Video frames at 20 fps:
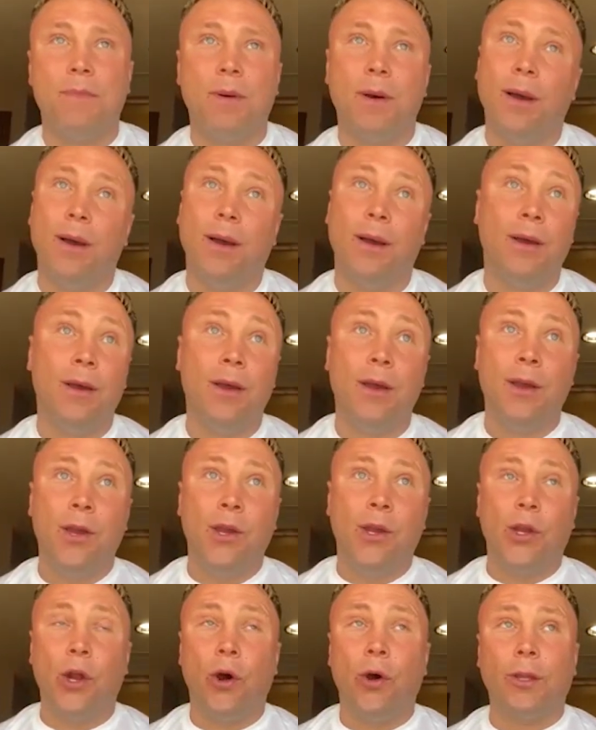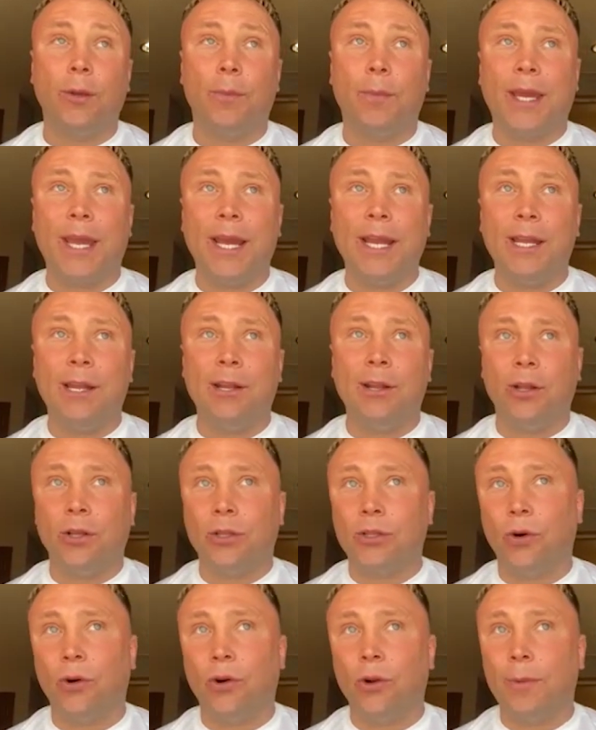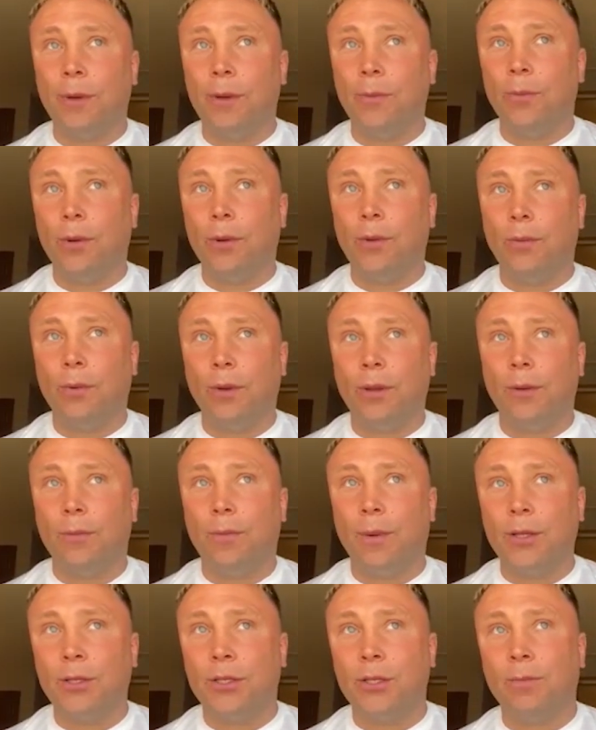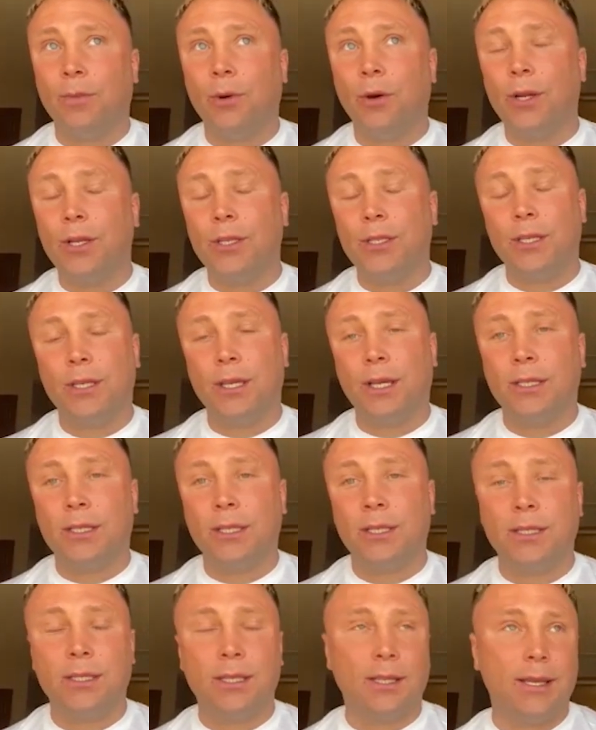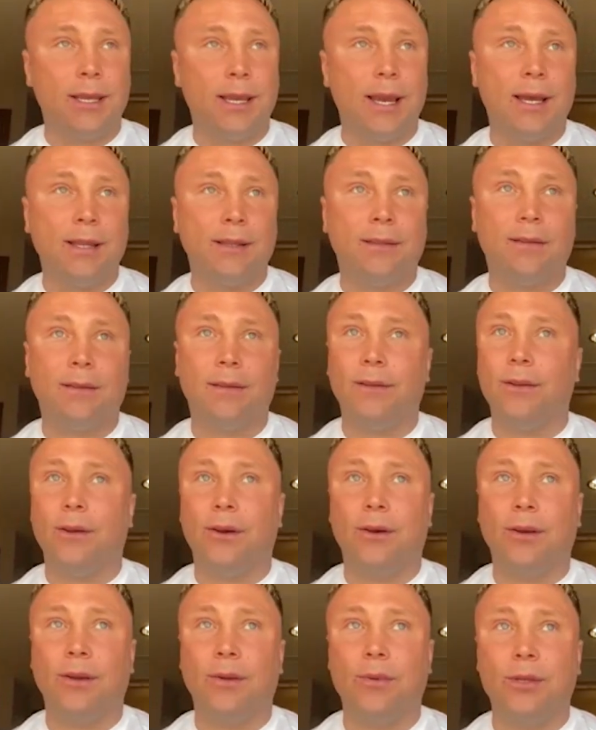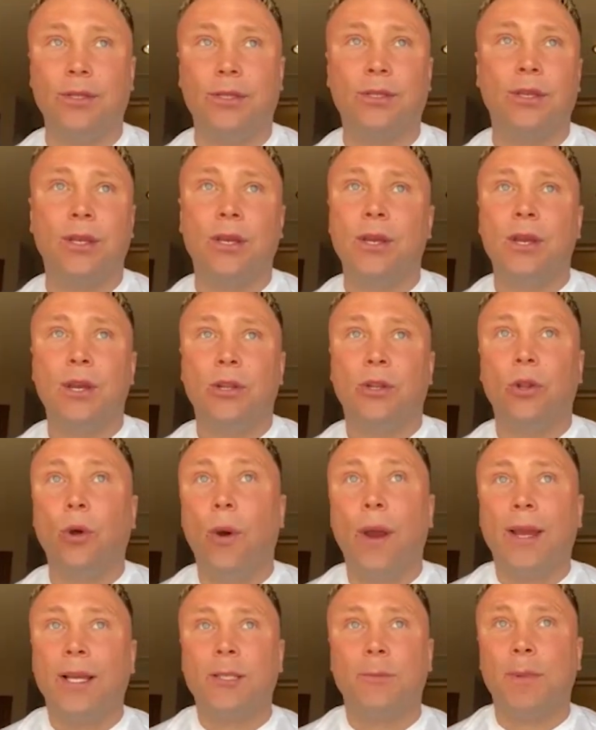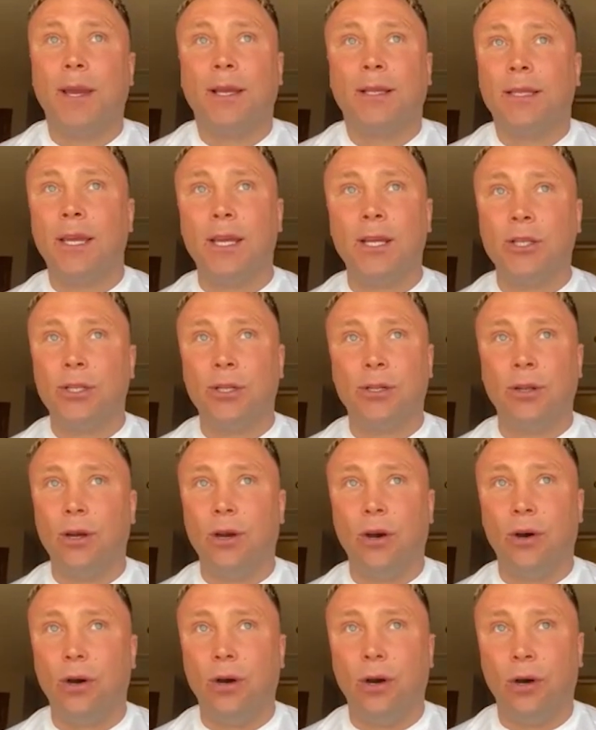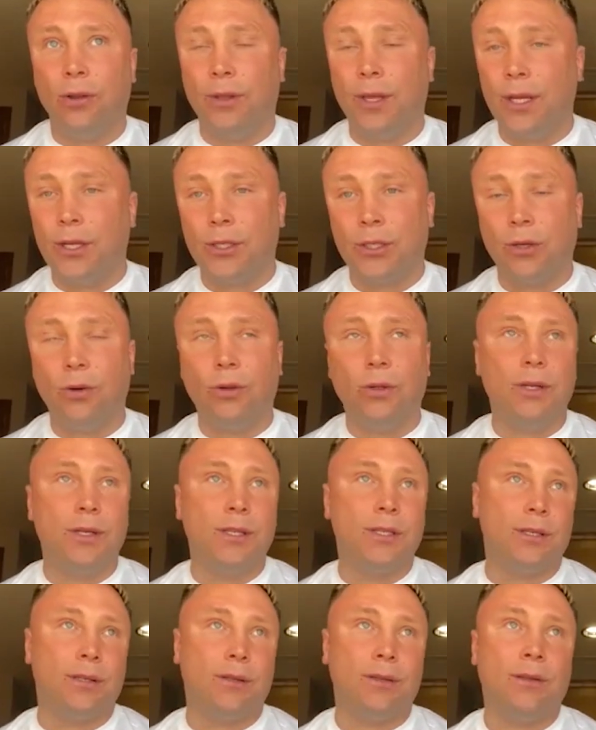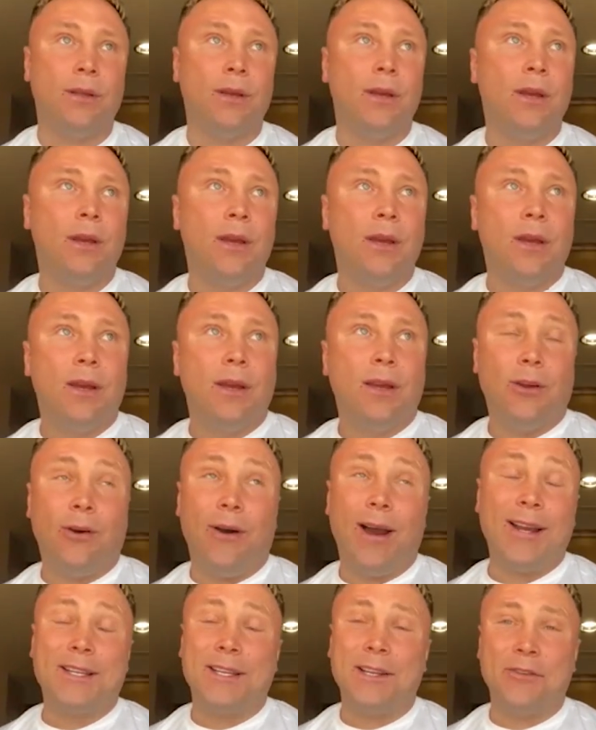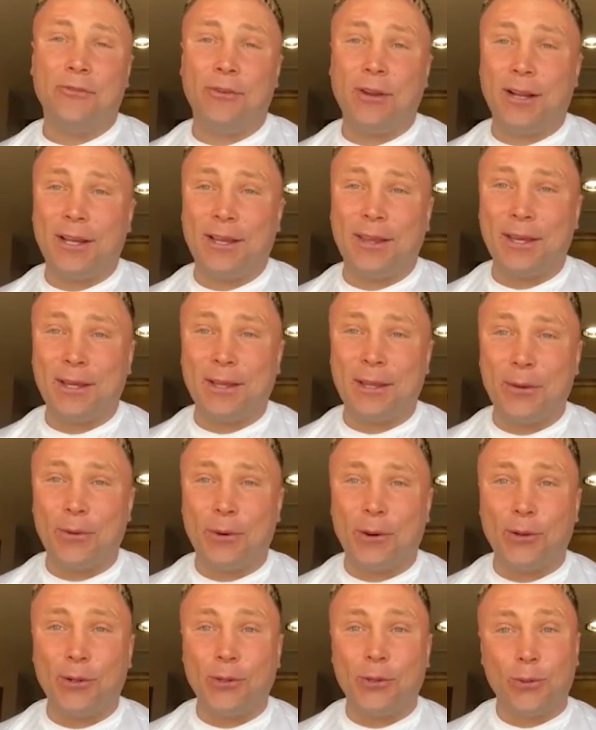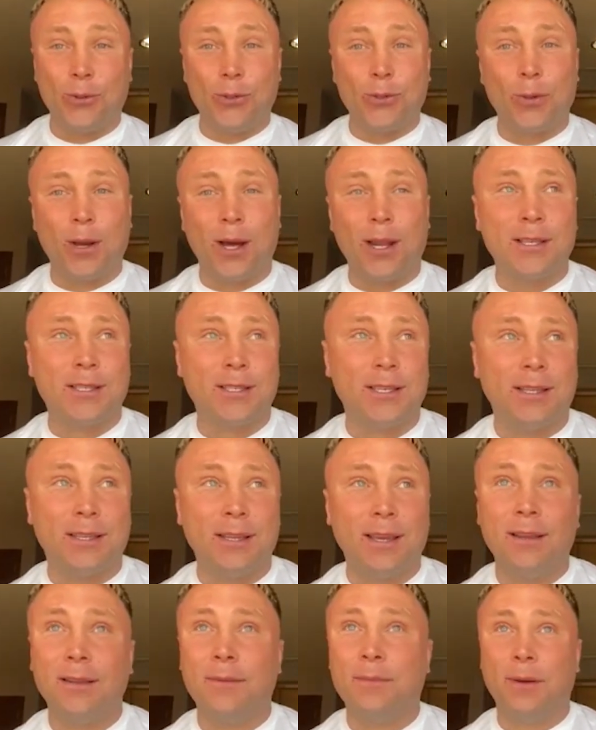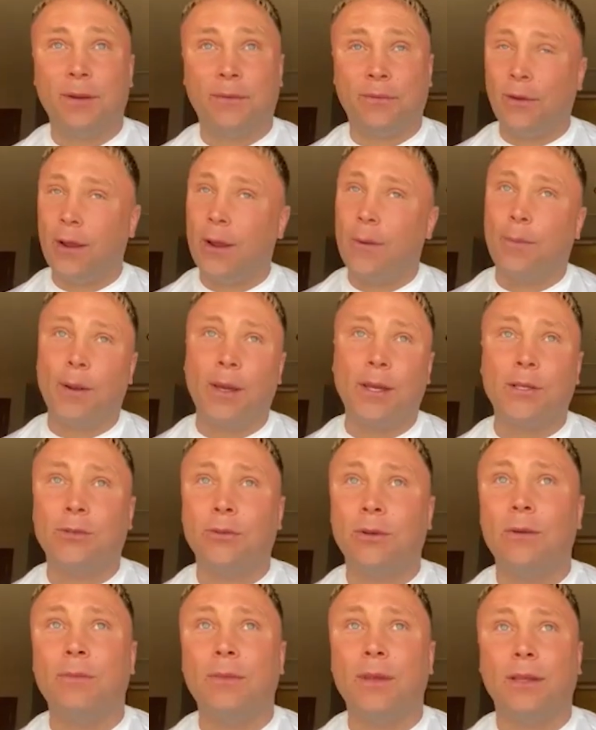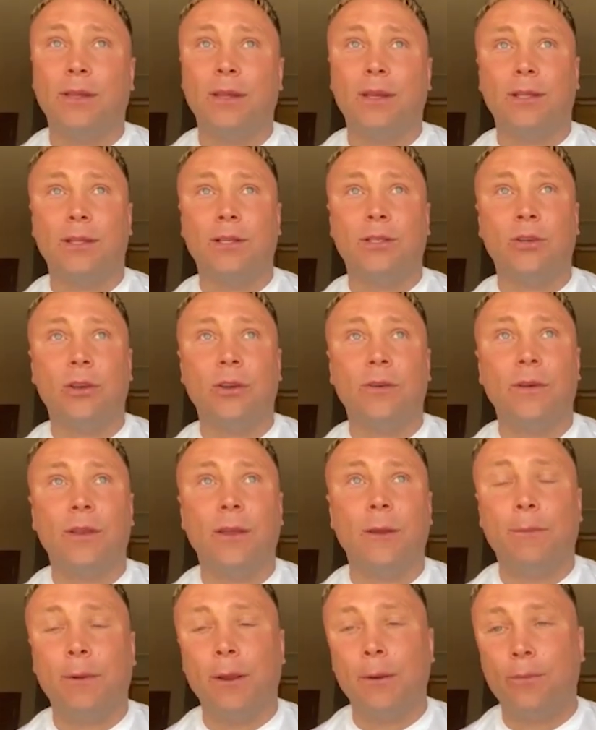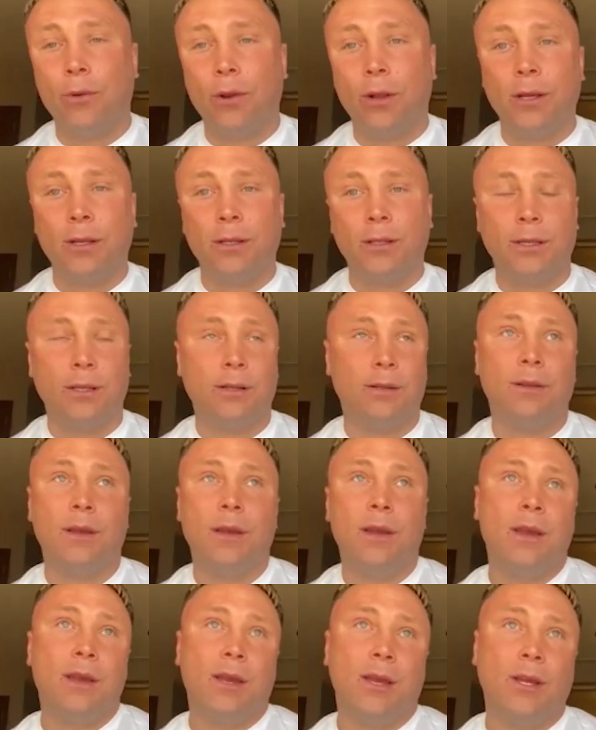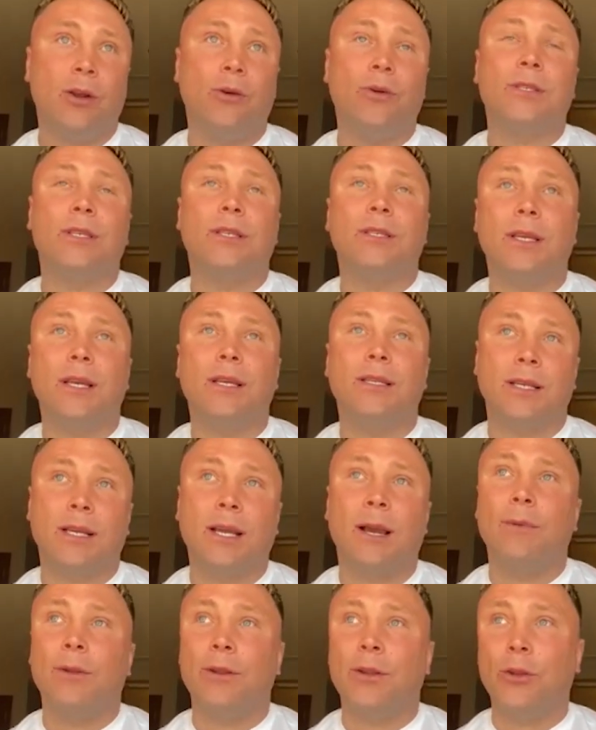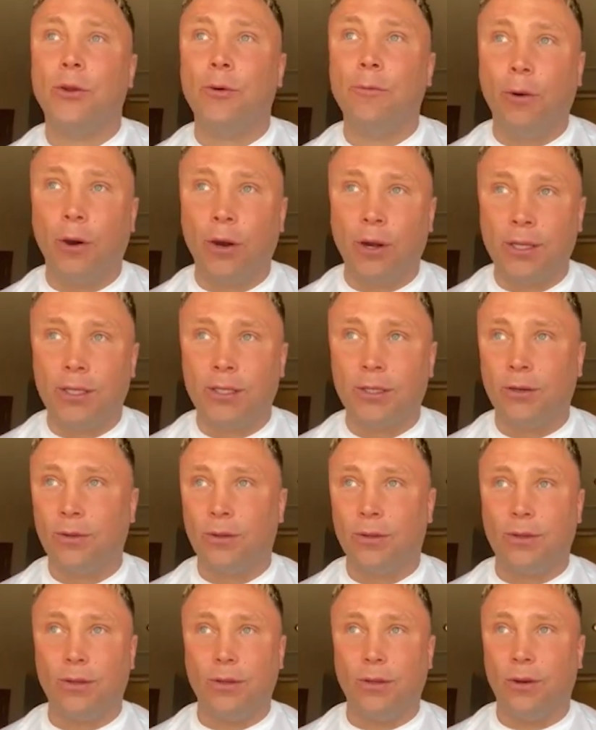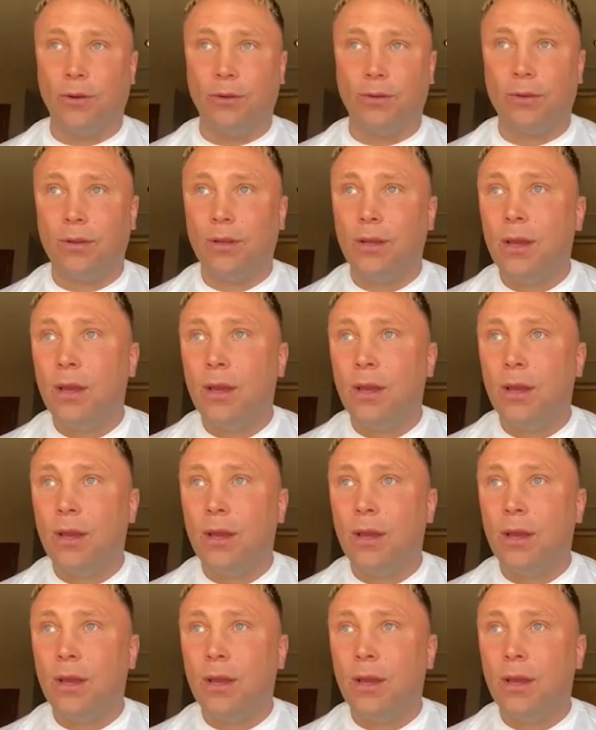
But, you know, at the beginning of the tournament with the bunch of boys, the youngsters that they had, you know, it was no expectation on their shoulders. And, you know, I didn't really think they were going to do as well as they did. But fair play to them. They deserve it. They played brilliant. And, you know, as a couple of new boys, you know,